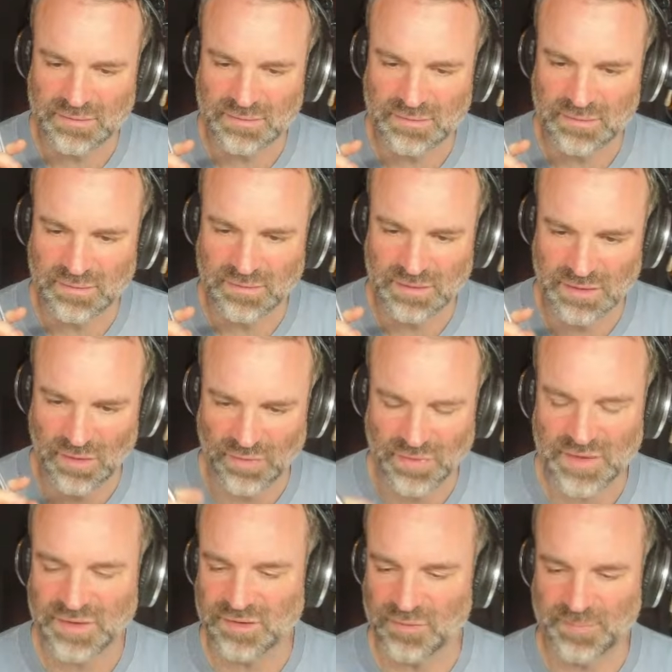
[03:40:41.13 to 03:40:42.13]

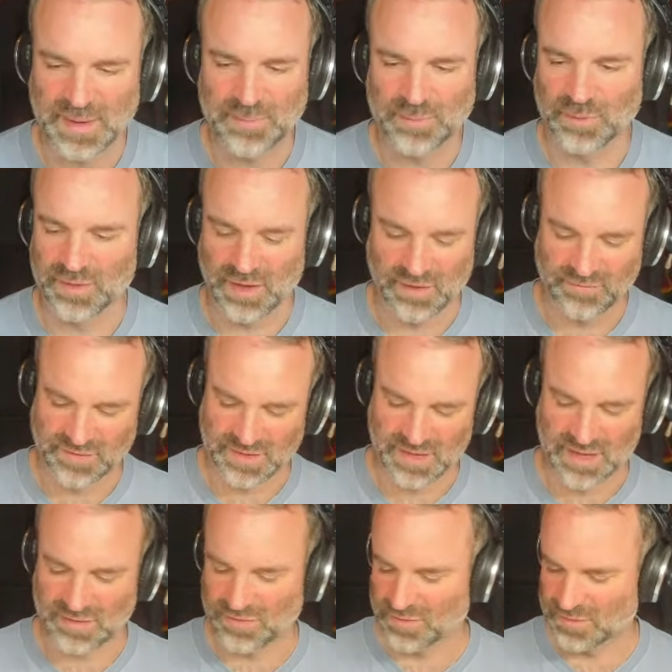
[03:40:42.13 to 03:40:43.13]
these are the people that I've
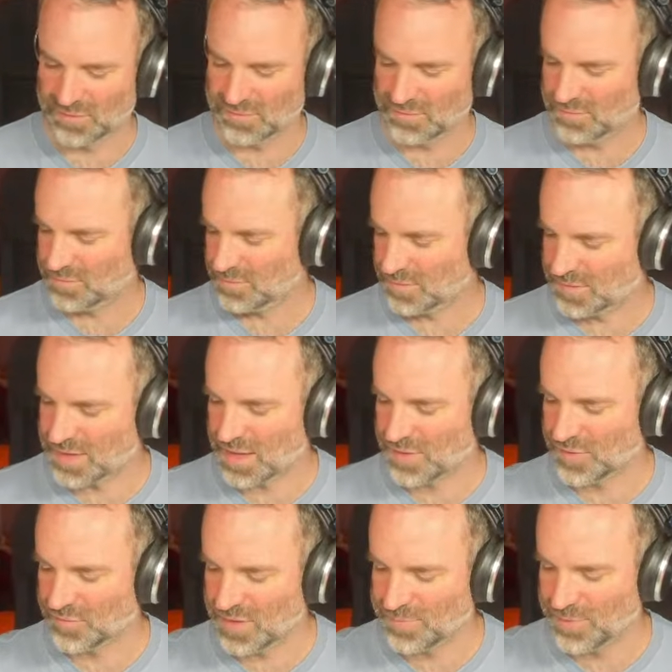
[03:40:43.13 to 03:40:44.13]
shared the
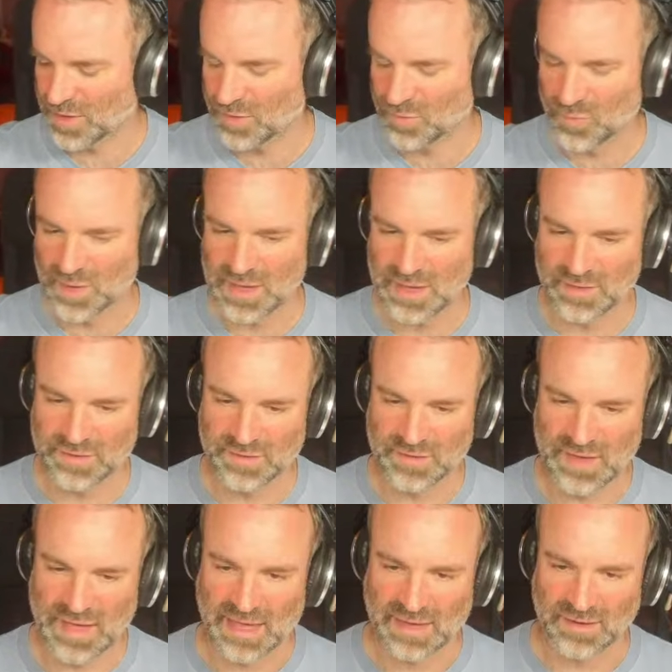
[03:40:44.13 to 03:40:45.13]
repo with,
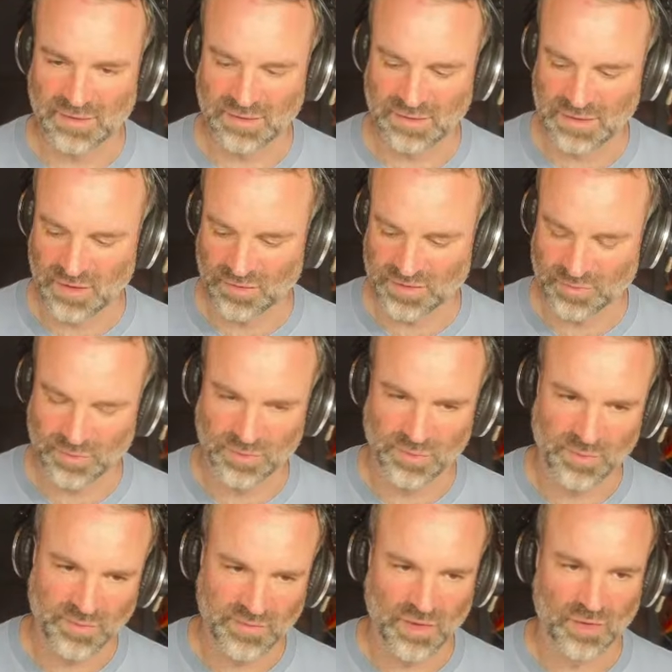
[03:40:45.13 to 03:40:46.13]
and some of
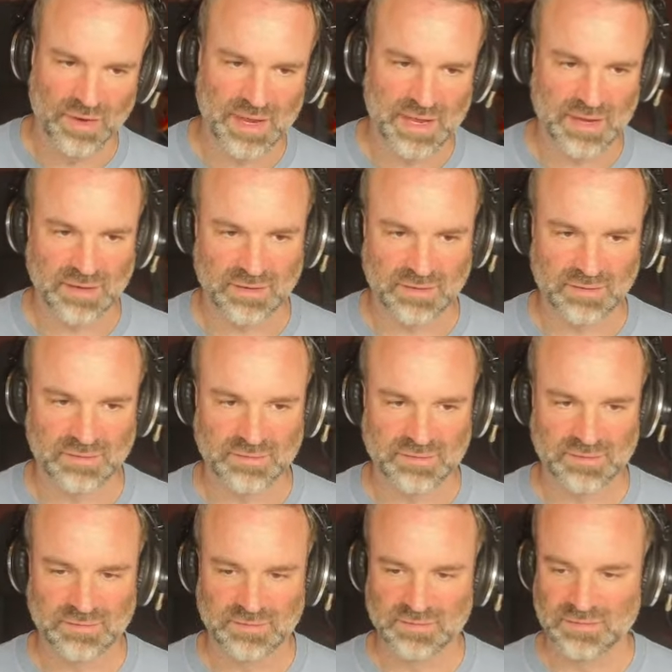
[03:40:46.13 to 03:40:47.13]
them have gone in and
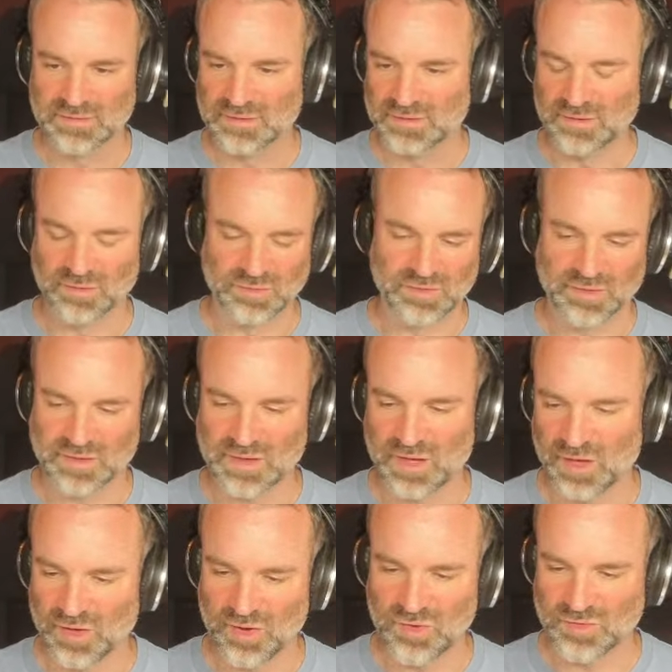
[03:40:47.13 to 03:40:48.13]
looked at the
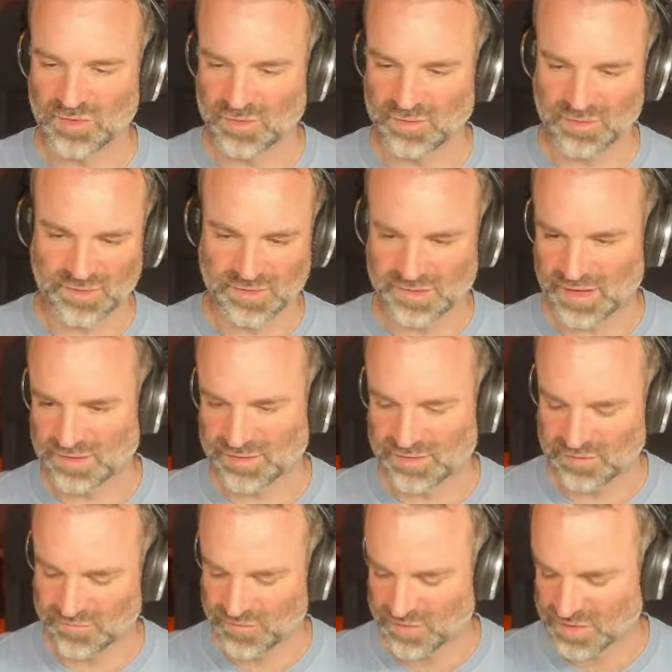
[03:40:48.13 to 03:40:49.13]
code and
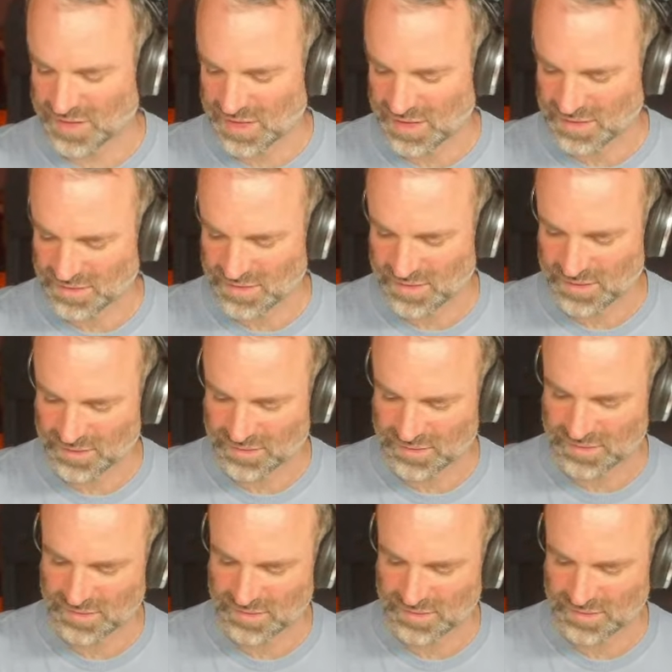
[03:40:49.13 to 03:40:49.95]
suggested a few changes.